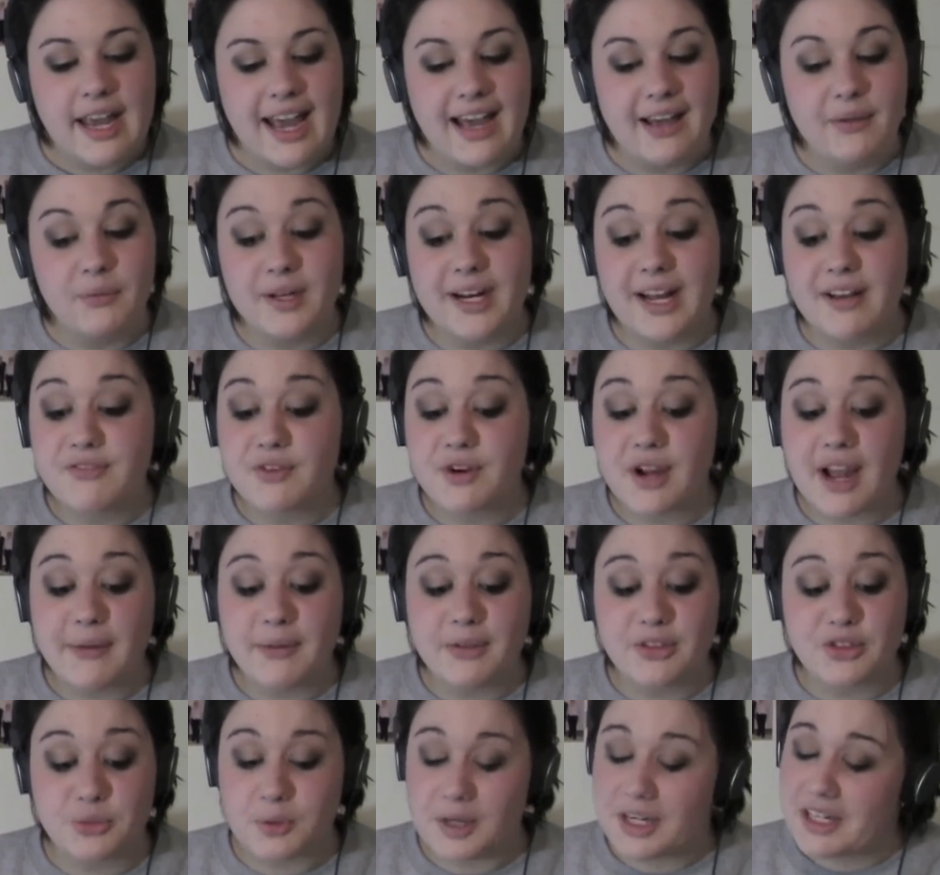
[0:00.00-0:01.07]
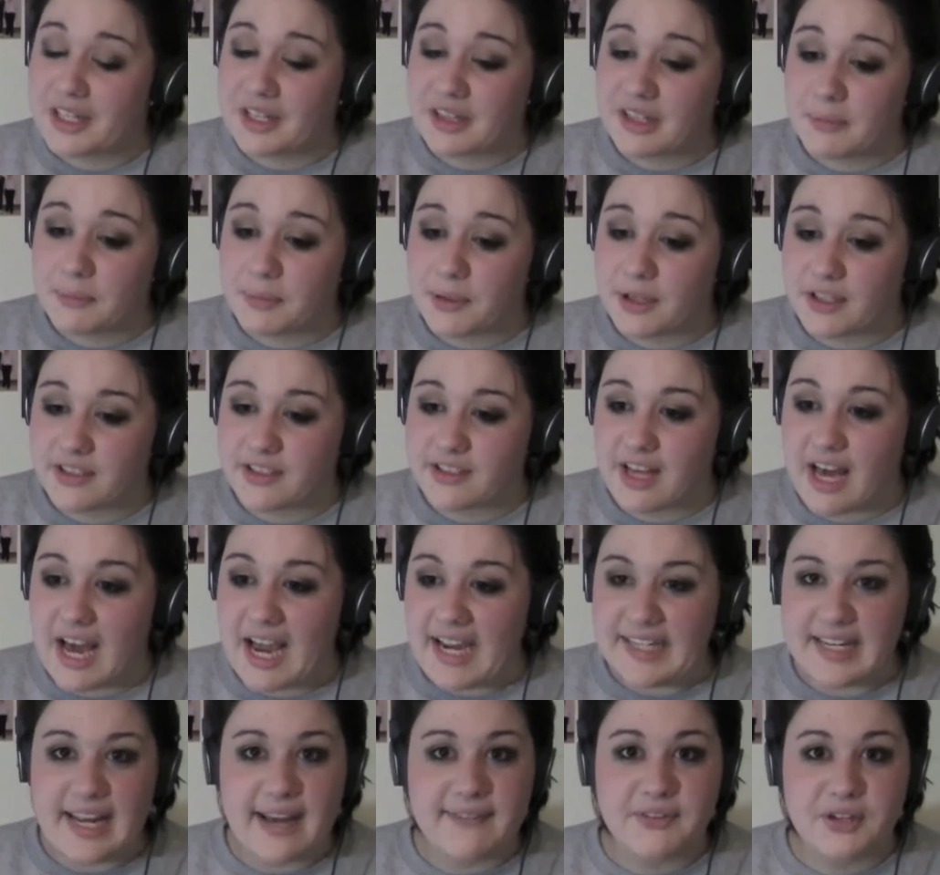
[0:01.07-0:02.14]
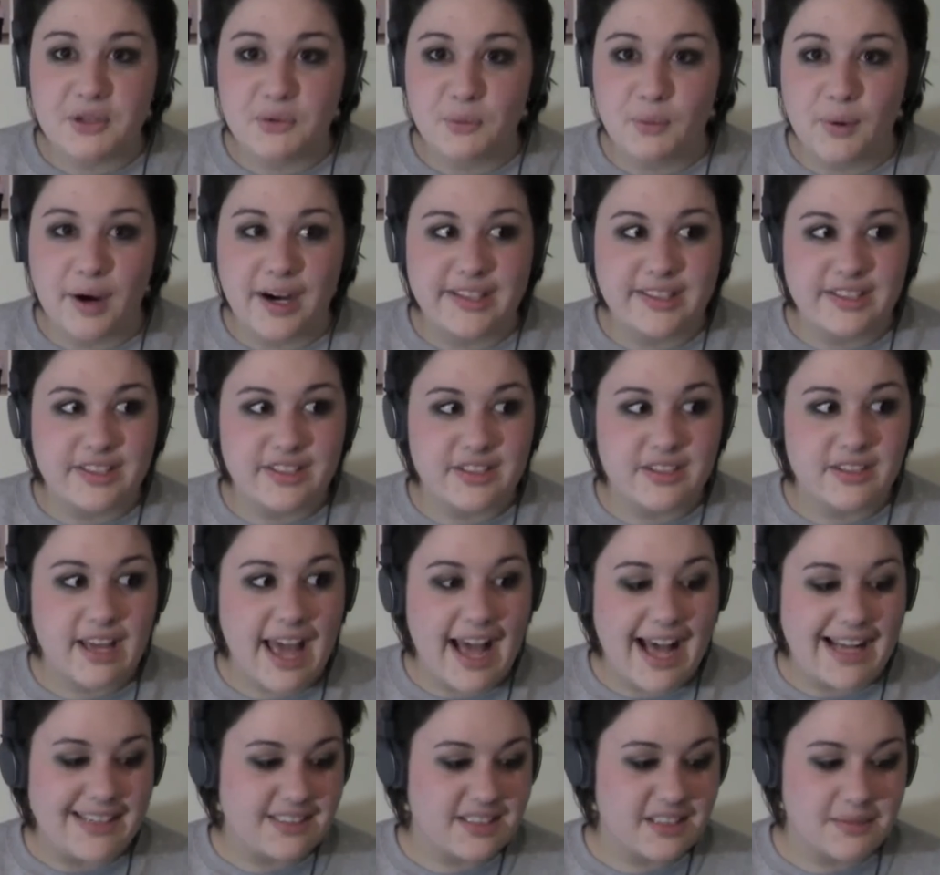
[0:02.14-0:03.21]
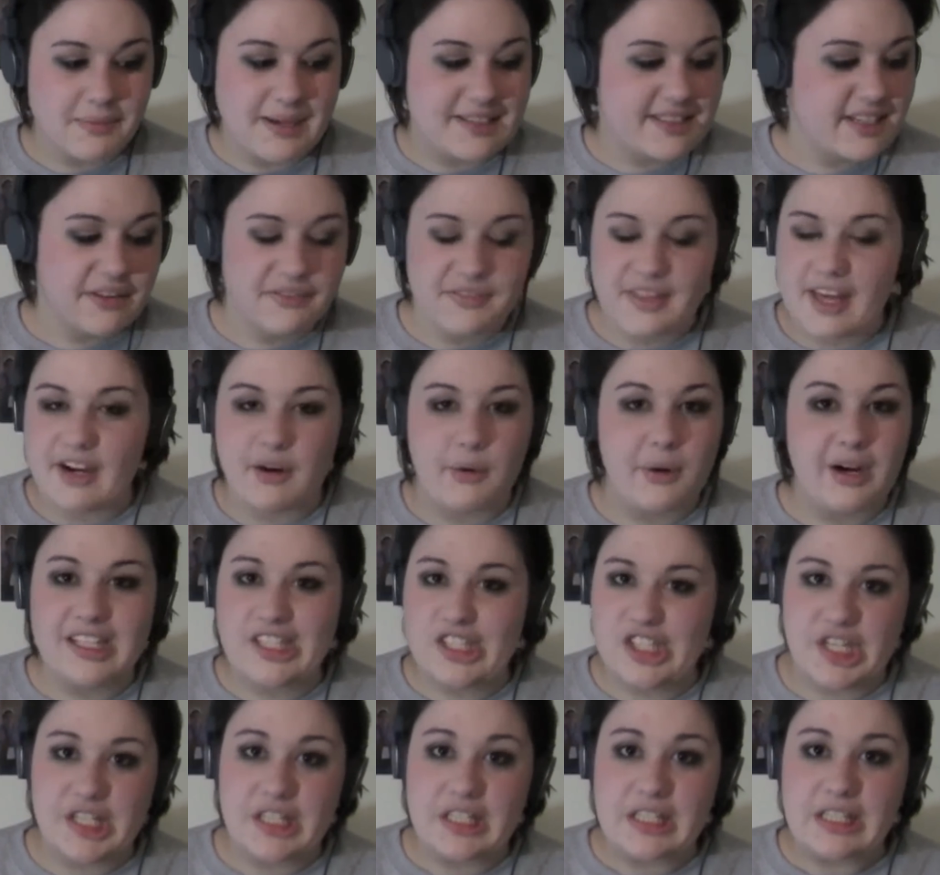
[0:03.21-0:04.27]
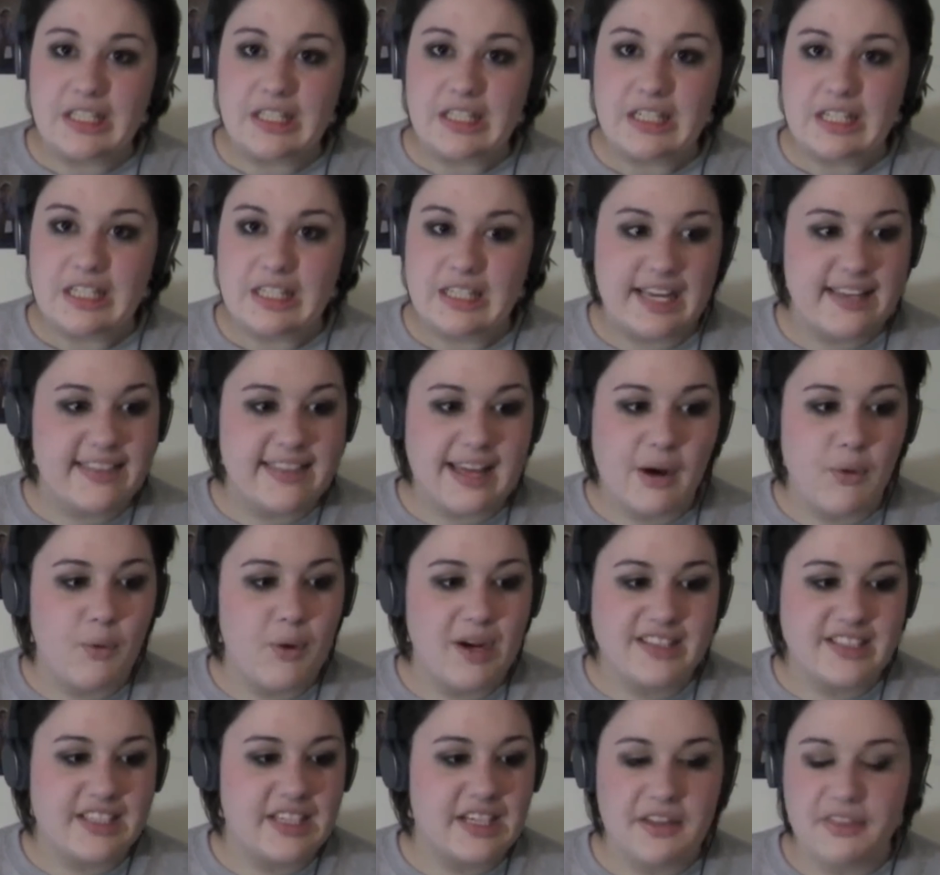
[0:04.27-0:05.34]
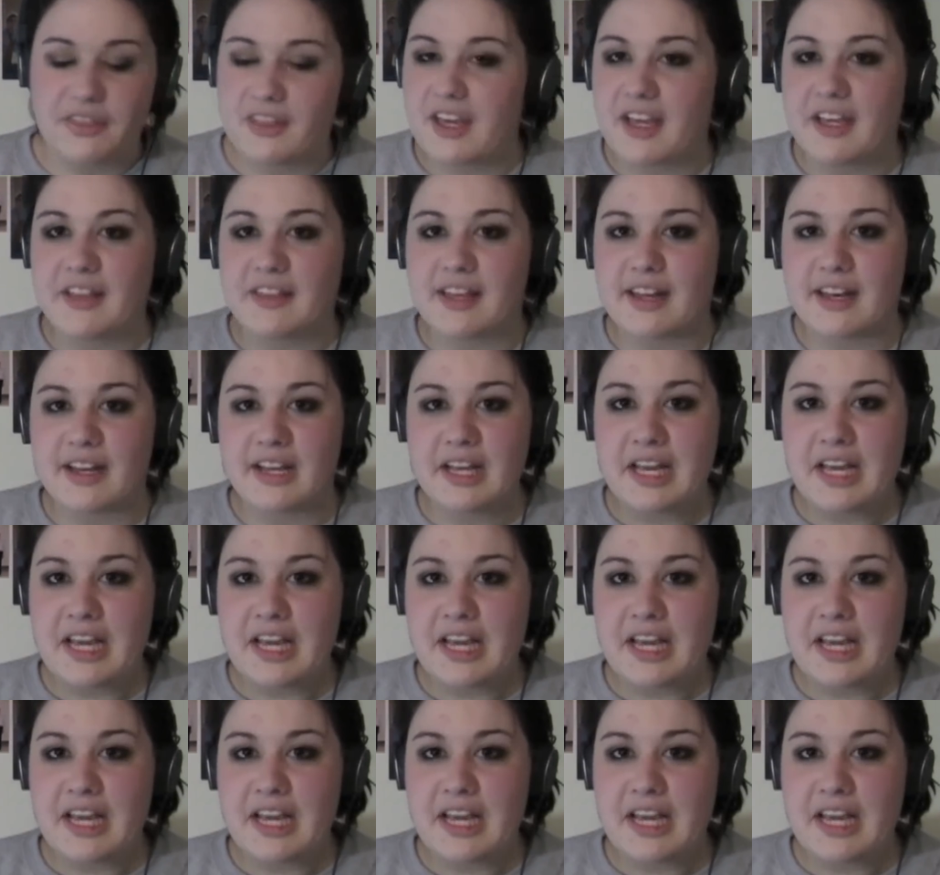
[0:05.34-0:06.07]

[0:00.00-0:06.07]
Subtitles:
and whenever I was reading the books, I never once asked myself that question. That wasn't a thing that...